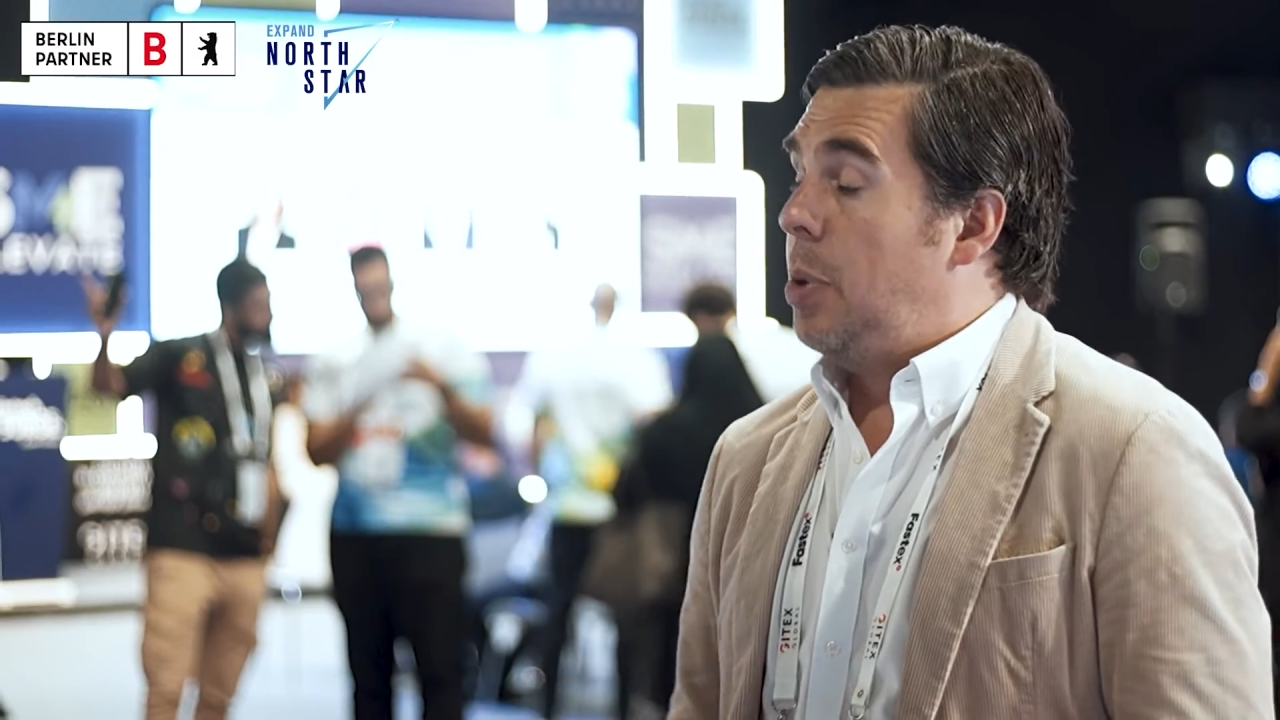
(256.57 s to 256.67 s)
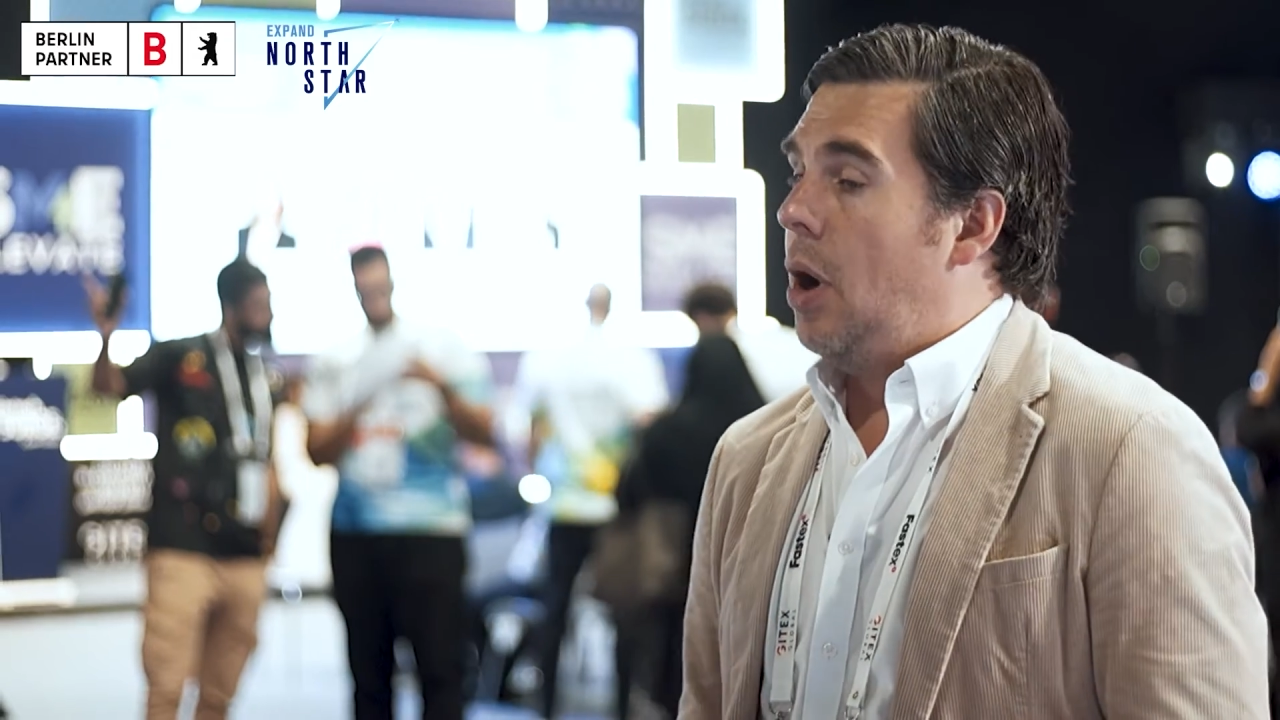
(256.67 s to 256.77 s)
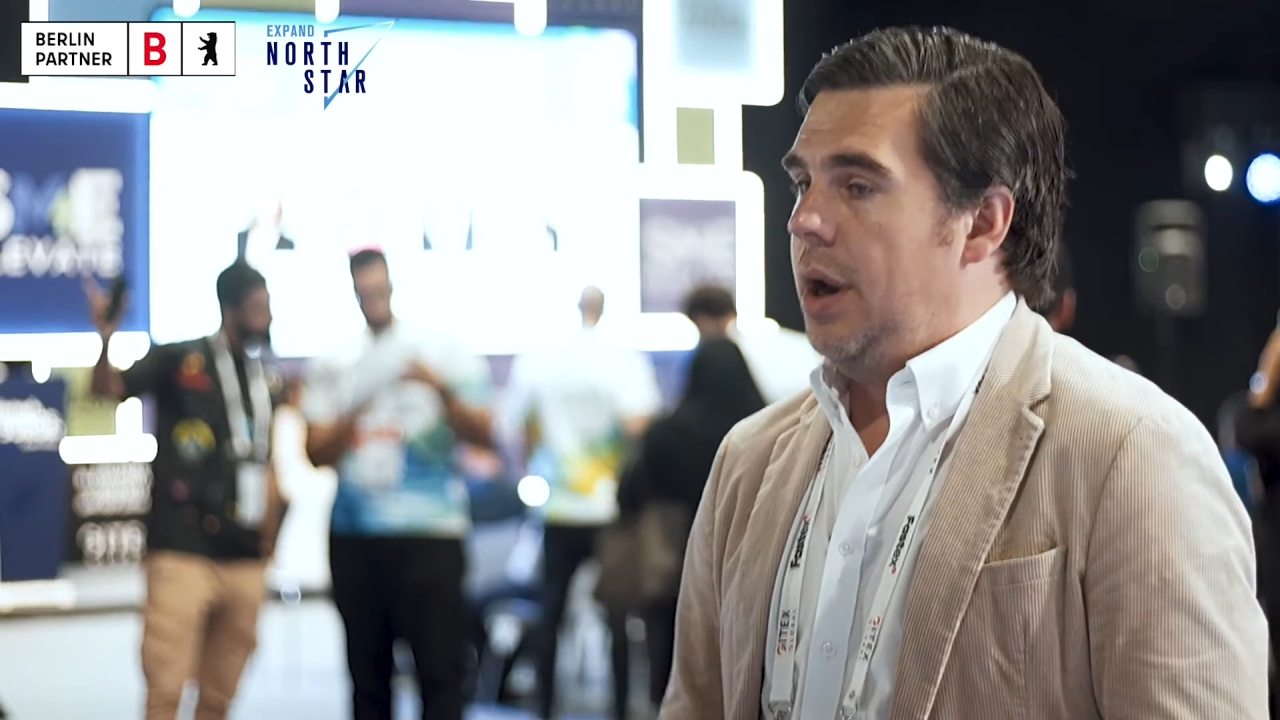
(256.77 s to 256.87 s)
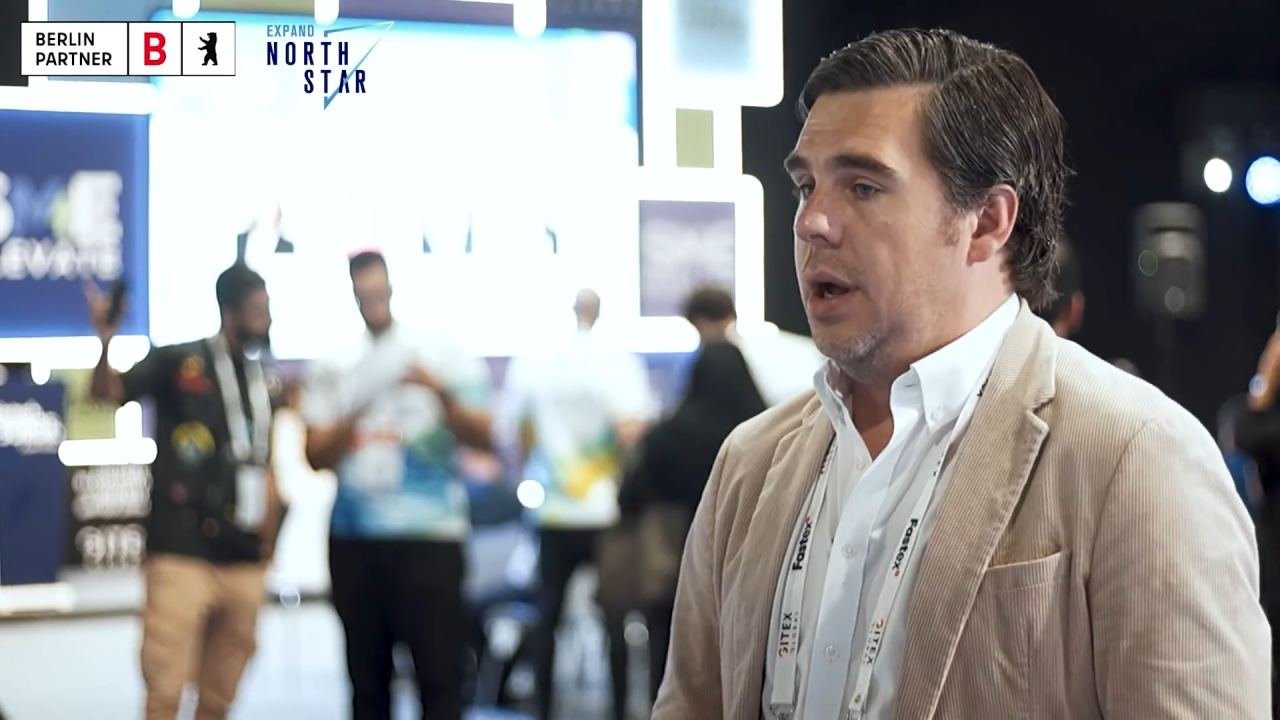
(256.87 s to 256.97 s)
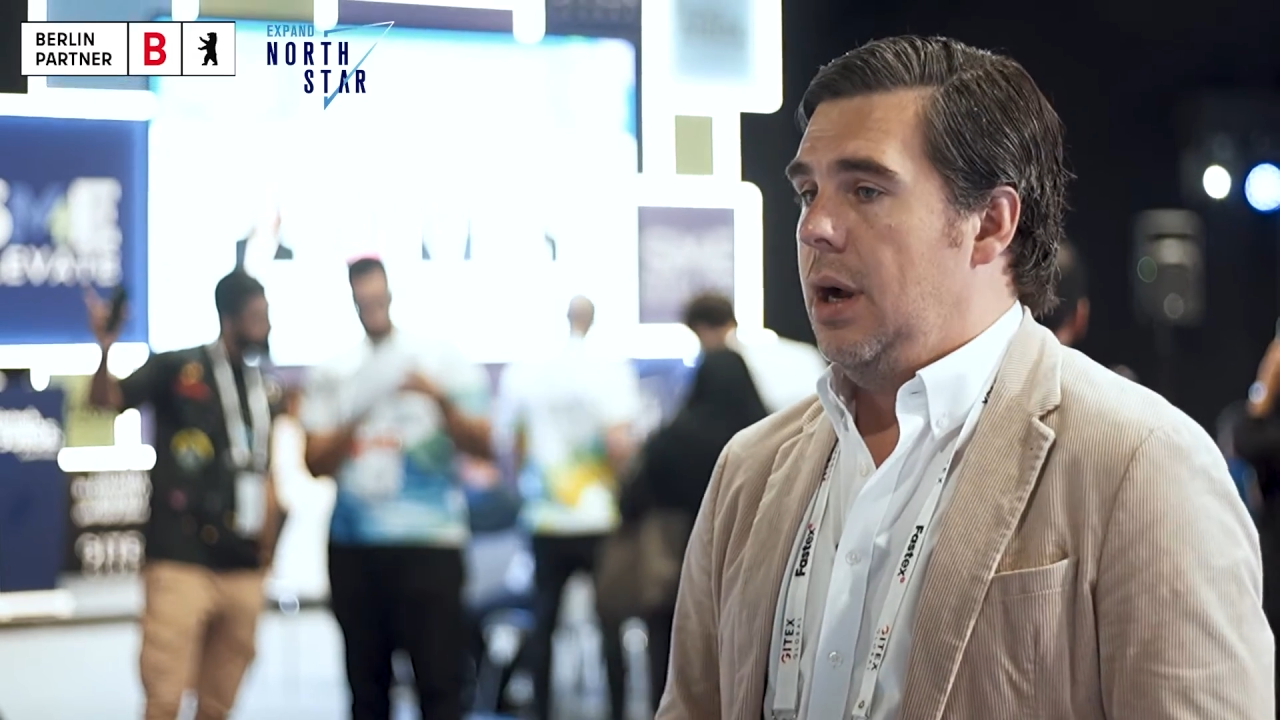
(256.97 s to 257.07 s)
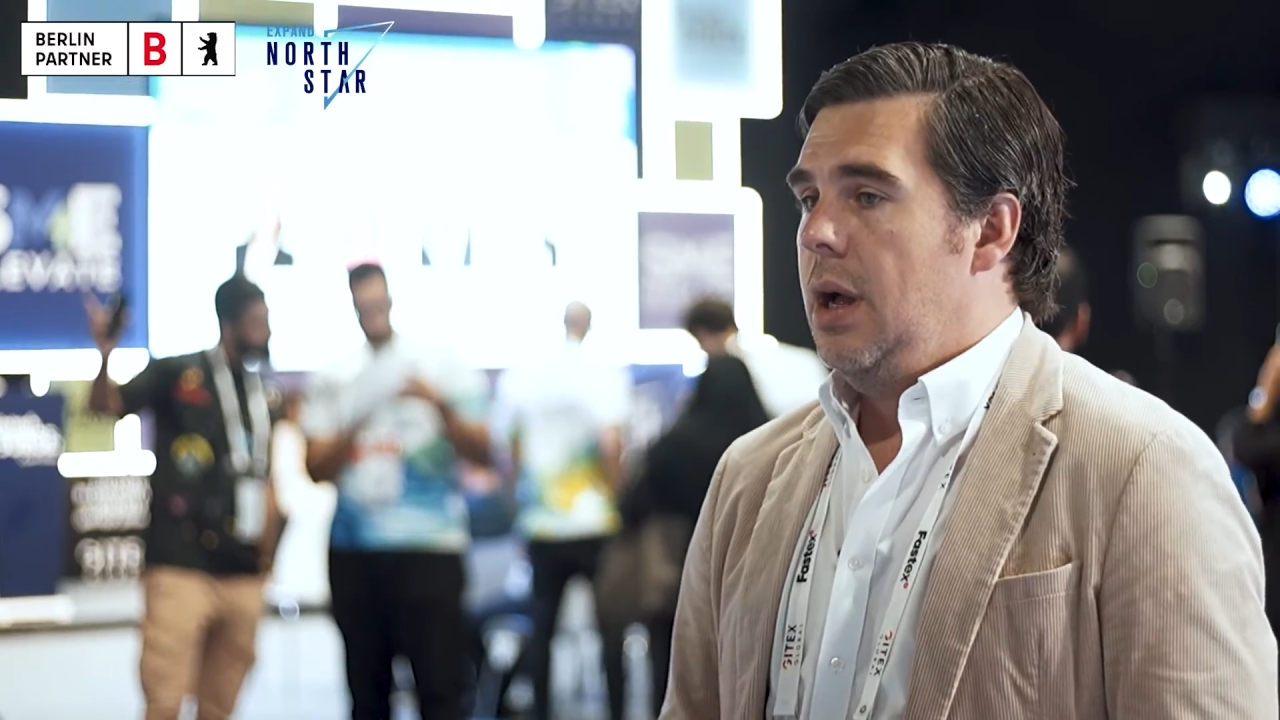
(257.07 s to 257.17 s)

partner